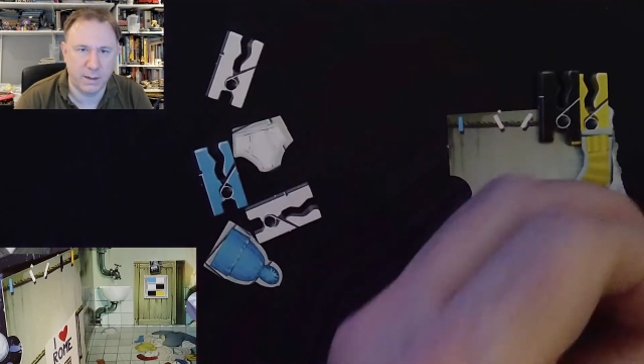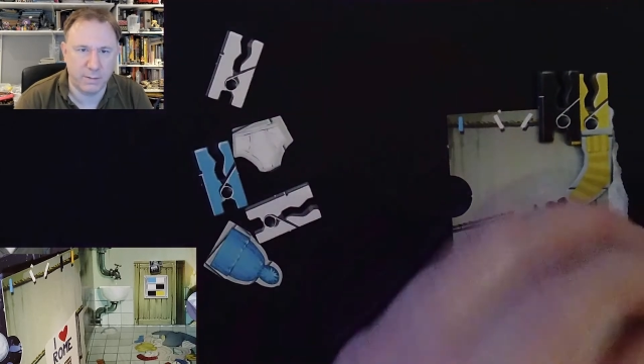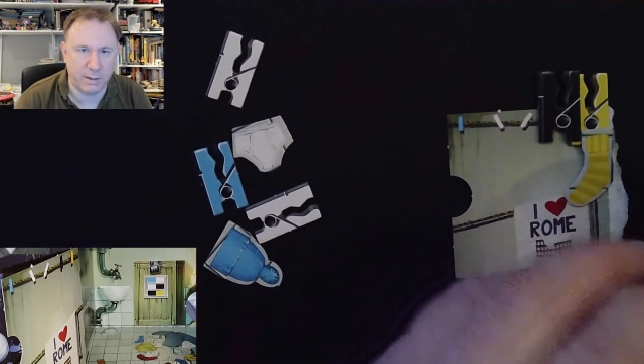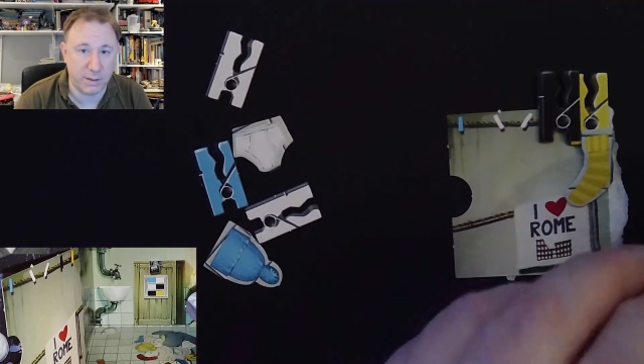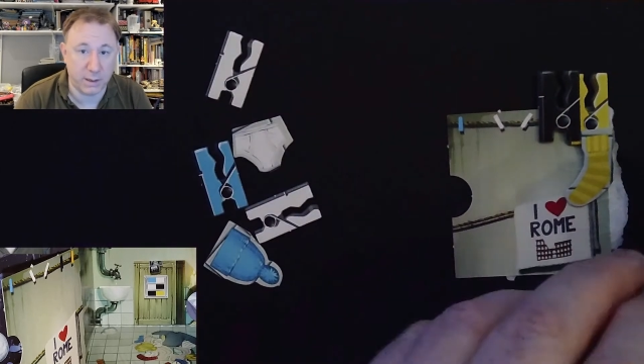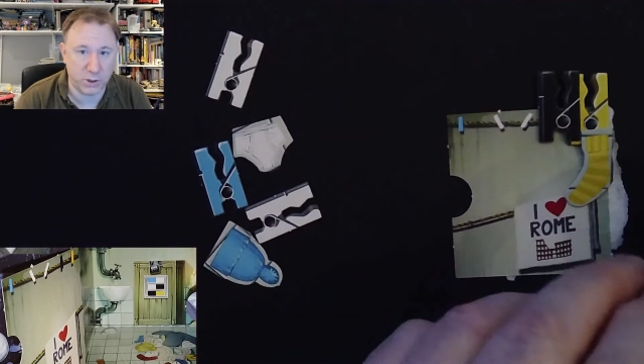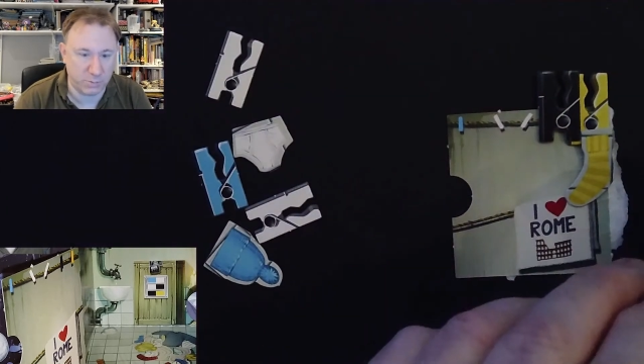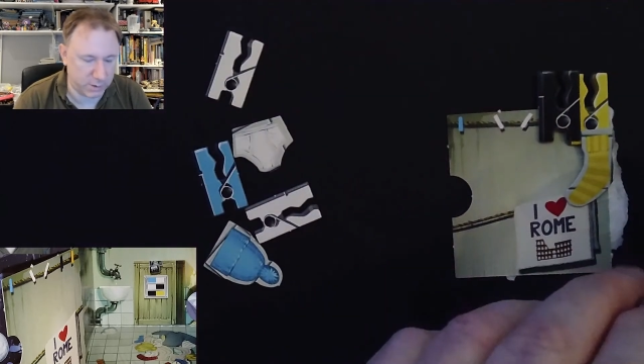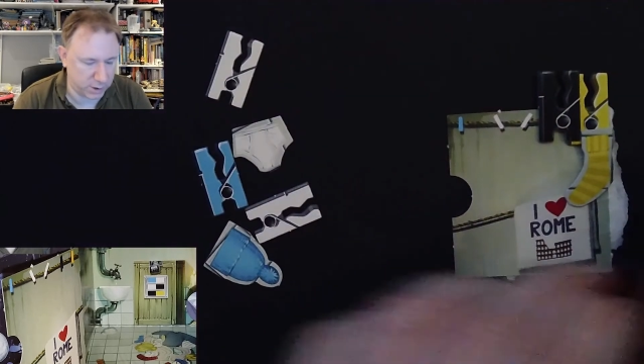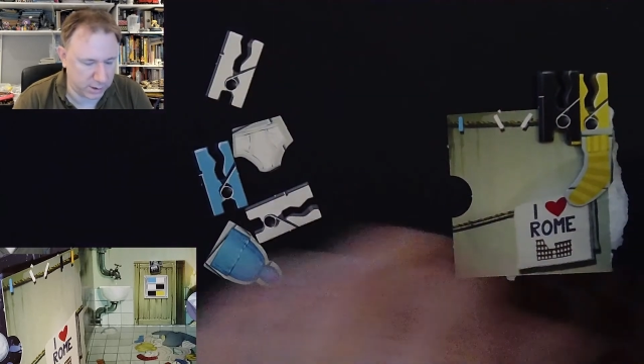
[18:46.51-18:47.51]
But I mean, I
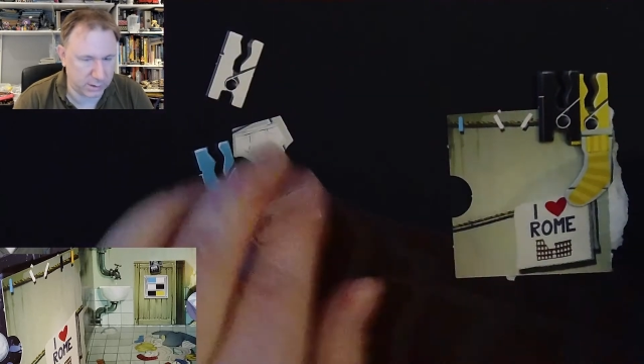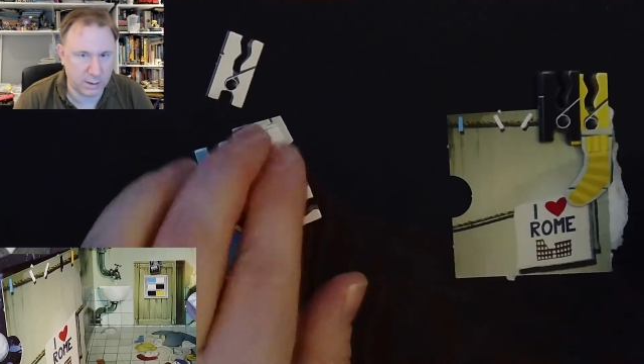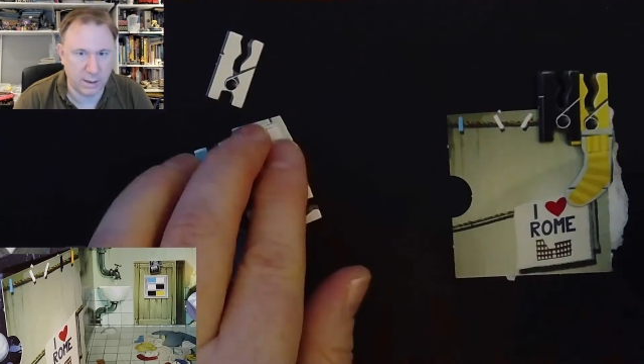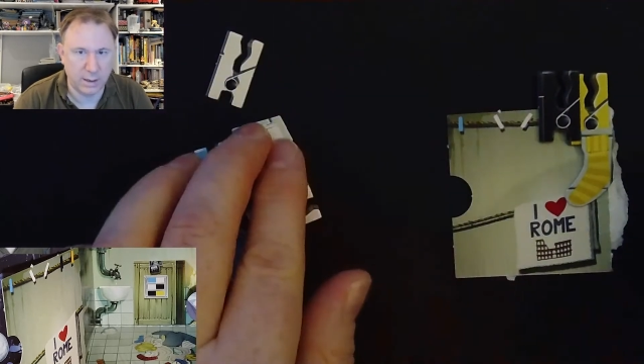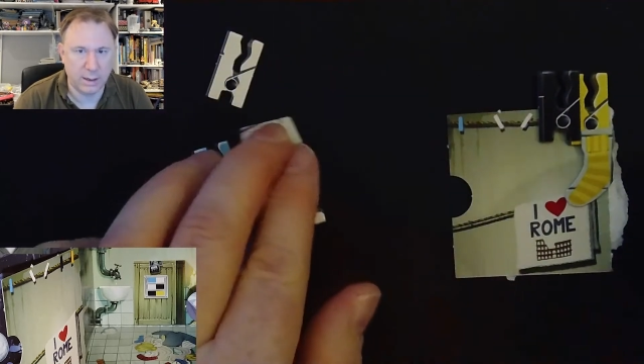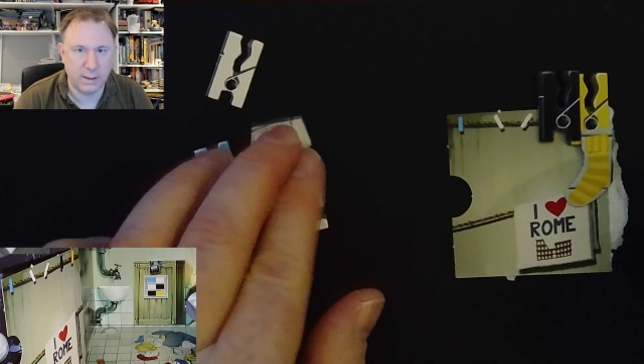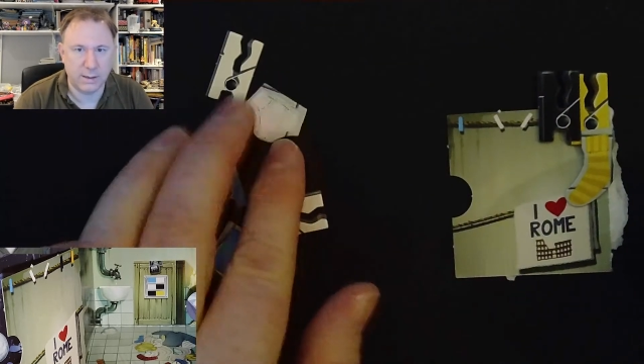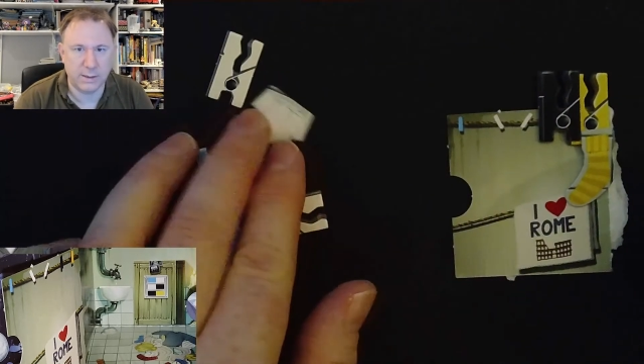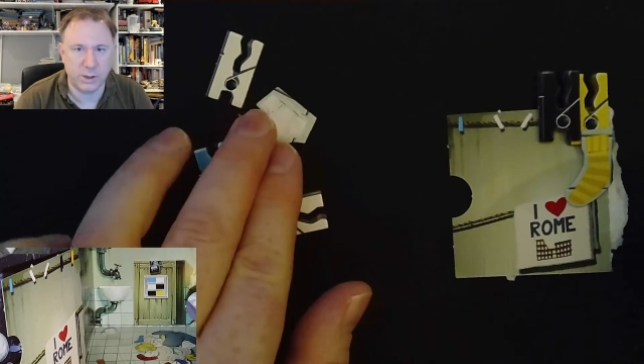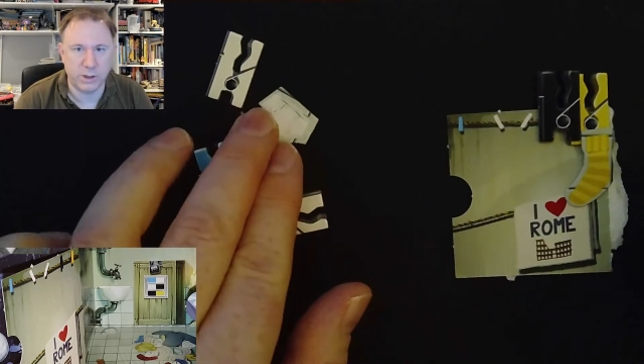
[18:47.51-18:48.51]
assume it's just
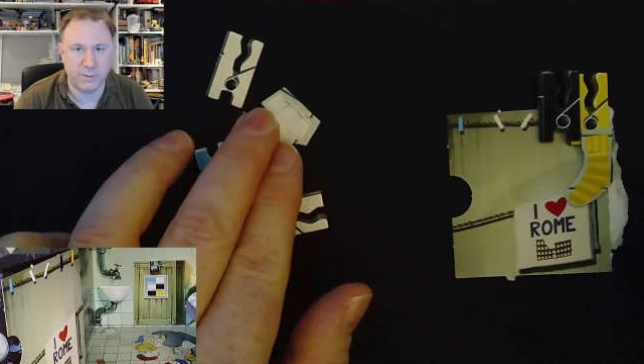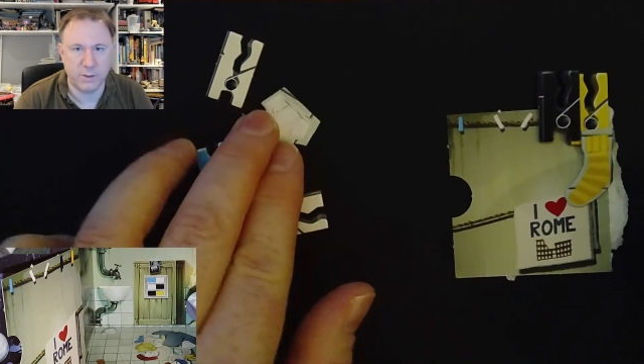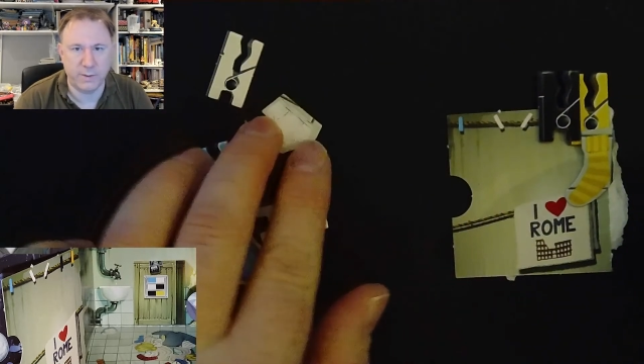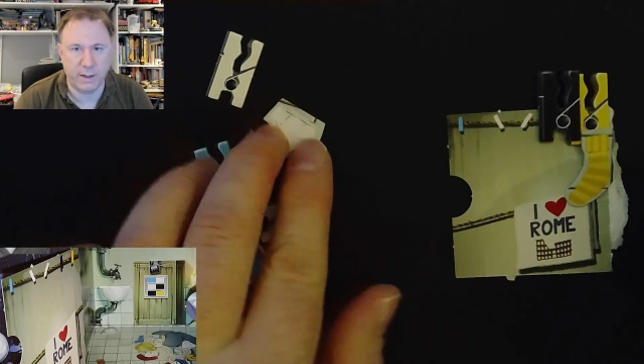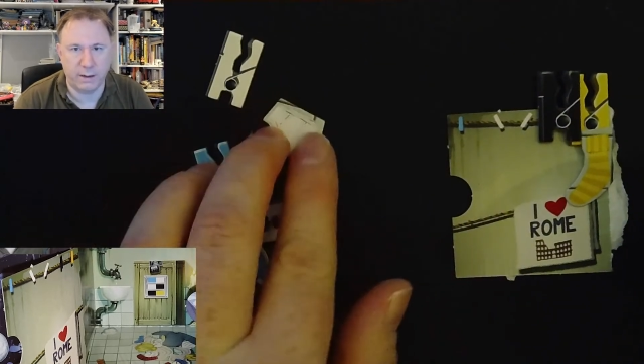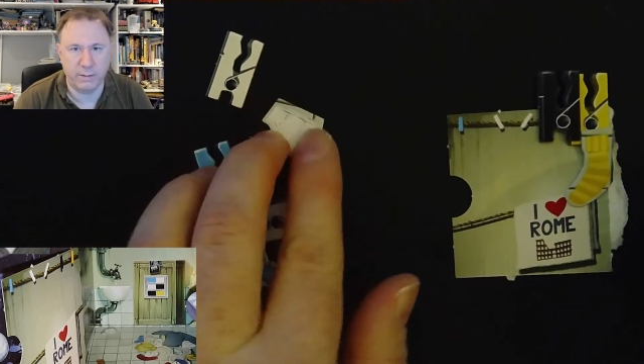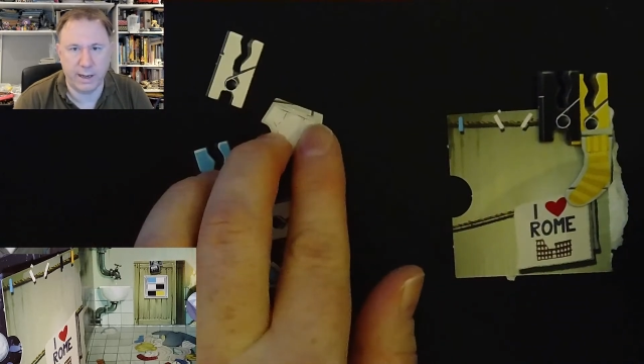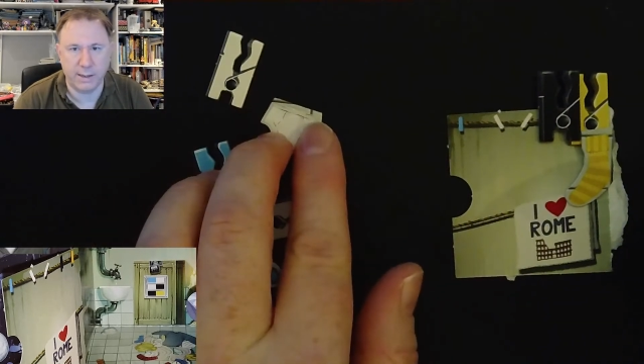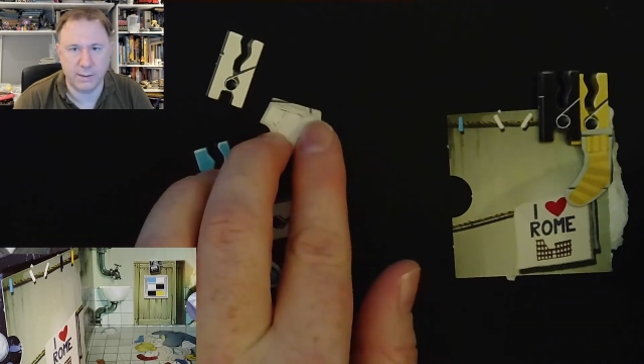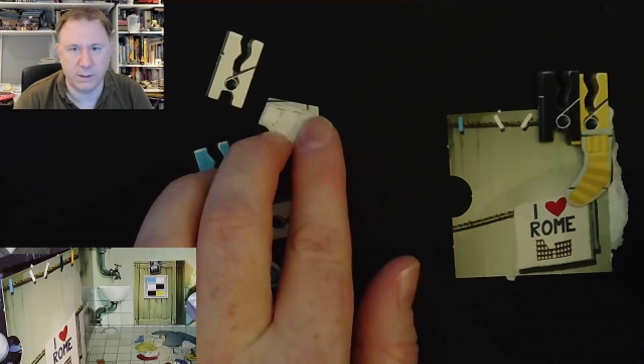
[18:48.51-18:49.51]
essentially meant to be like
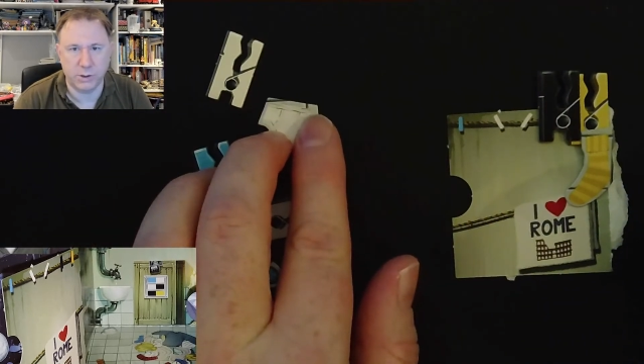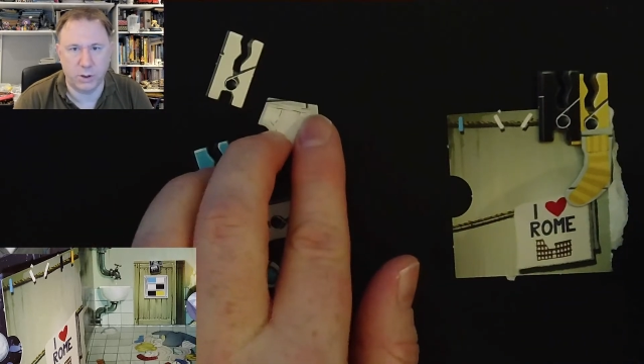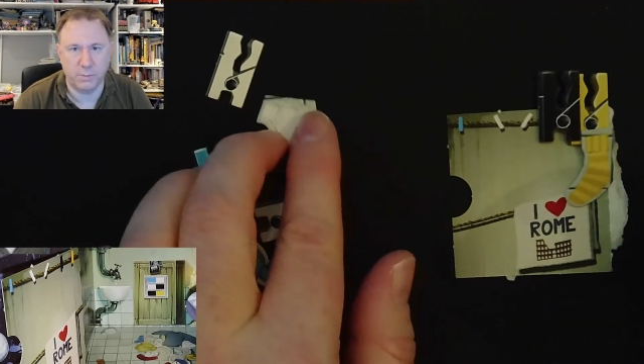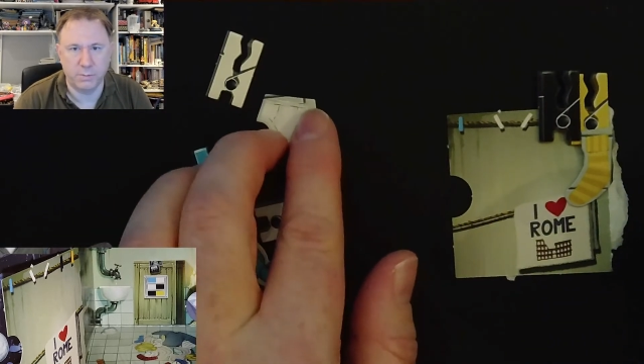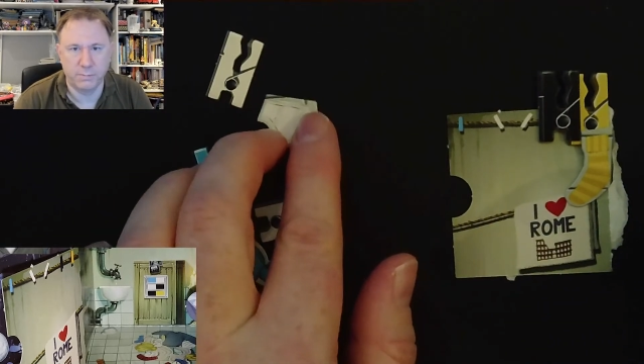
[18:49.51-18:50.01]
that as the top.